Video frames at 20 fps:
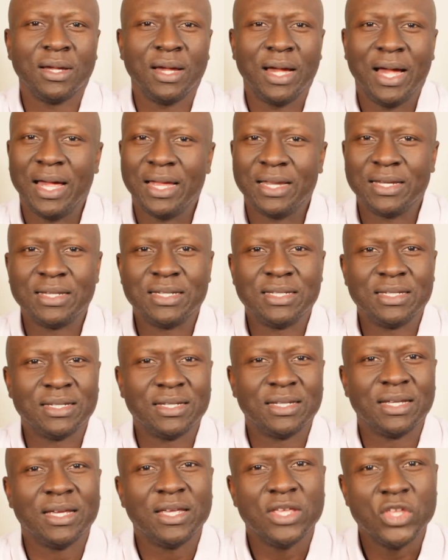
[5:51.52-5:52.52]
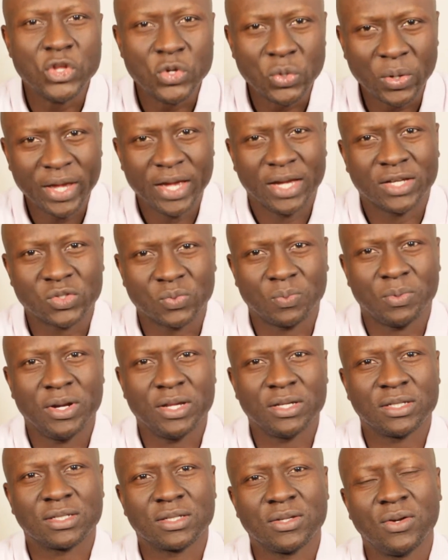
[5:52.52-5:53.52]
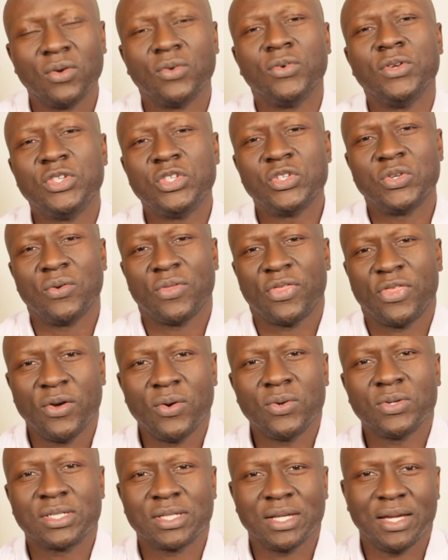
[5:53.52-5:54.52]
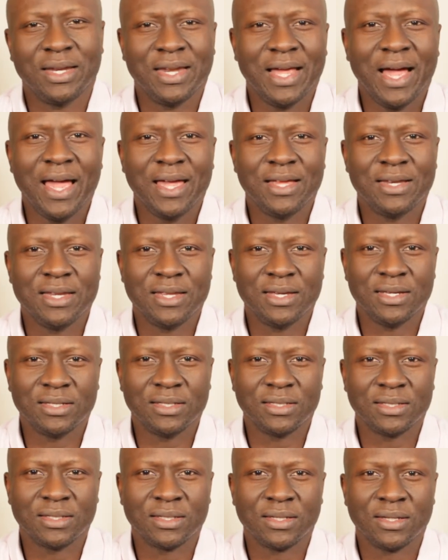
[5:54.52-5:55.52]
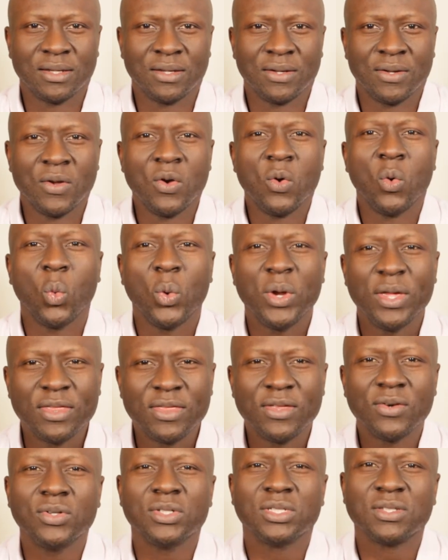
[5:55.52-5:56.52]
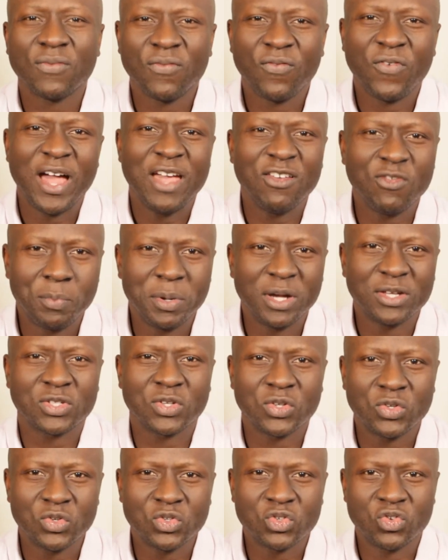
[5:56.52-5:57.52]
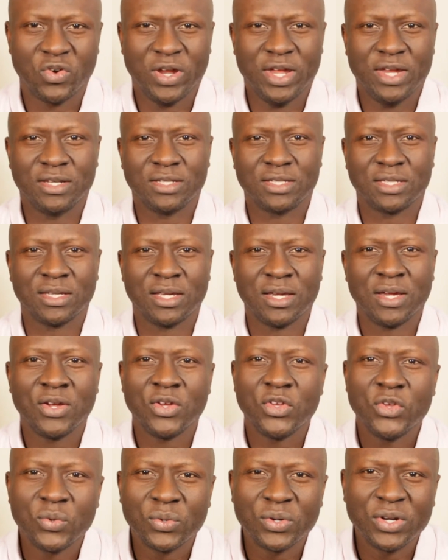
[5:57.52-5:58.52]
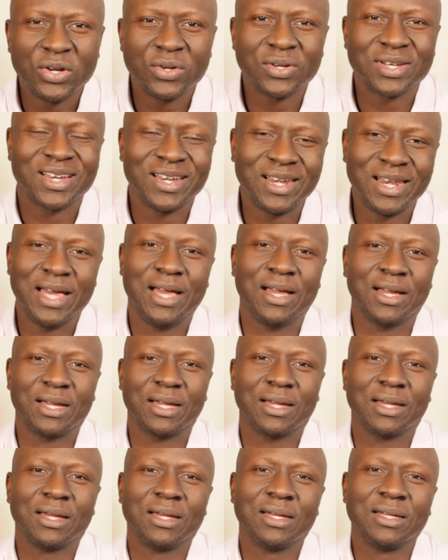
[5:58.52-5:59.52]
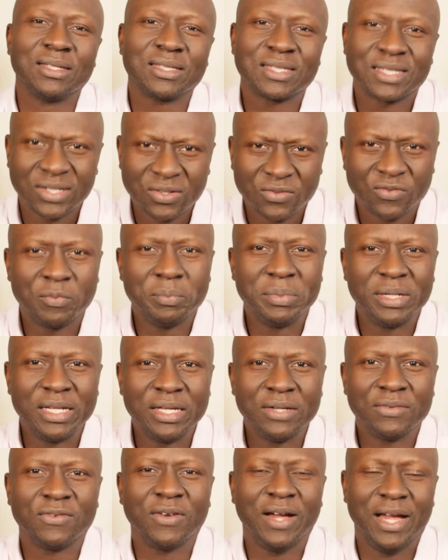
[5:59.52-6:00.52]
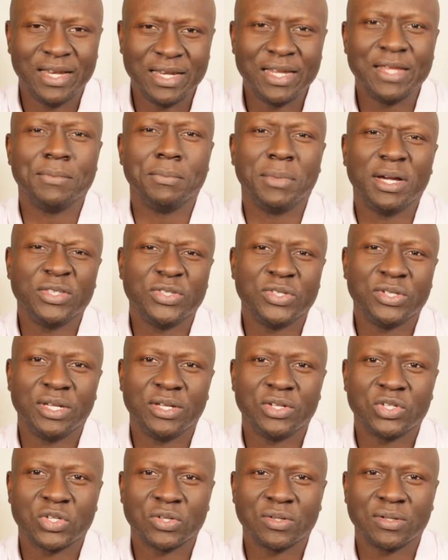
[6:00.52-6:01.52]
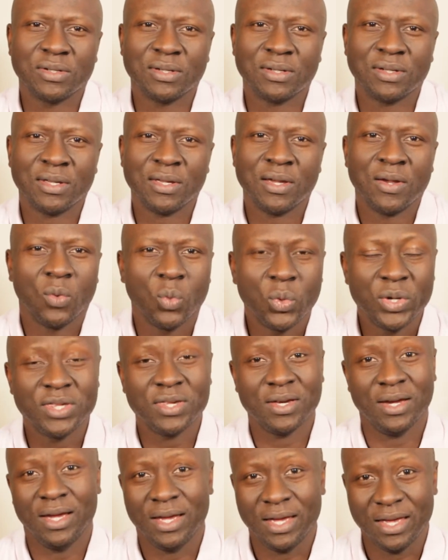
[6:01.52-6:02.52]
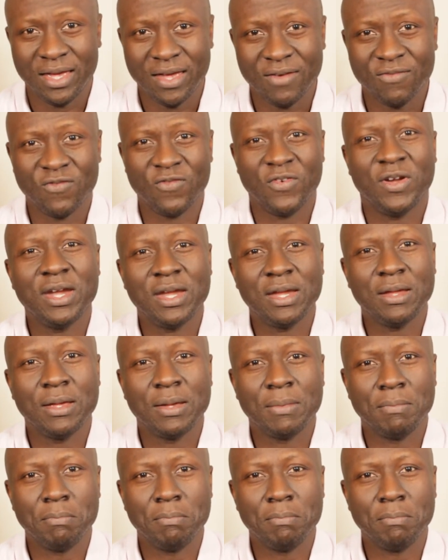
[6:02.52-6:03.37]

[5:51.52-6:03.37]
and you express original thoughts and ideas. With those 5 personal traits, you will not lack self-belief and imagination, which are a very